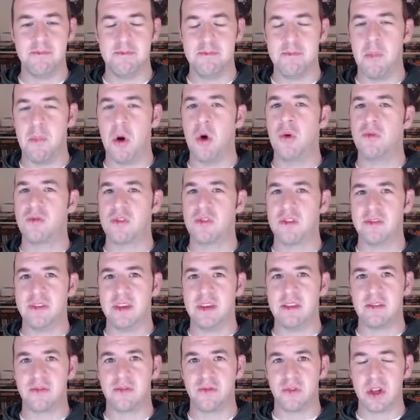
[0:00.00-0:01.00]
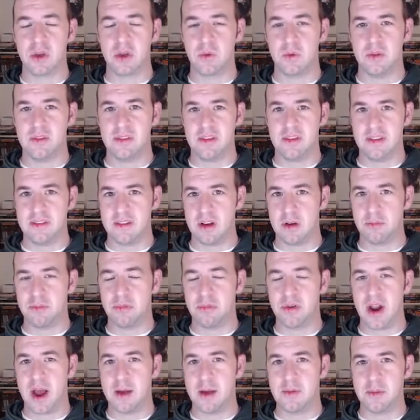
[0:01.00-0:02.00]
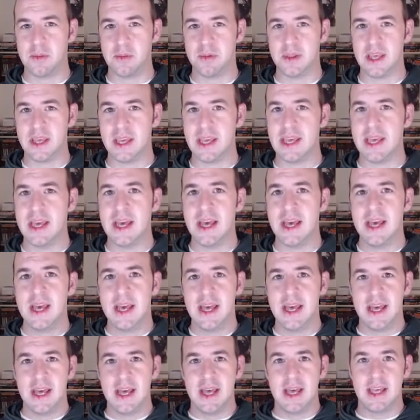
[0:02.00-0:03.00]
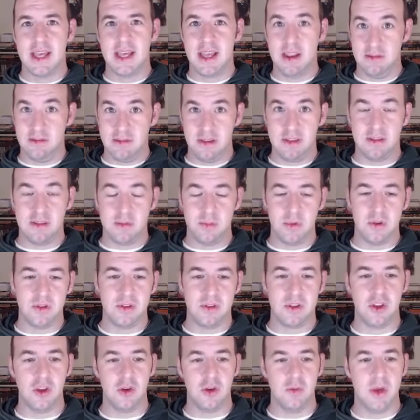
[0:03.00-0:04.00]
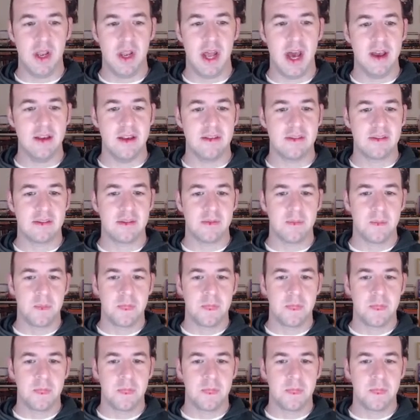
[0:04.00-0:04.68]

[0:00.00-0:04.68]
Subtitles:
most of these frequencies are probably invisible to human eyes.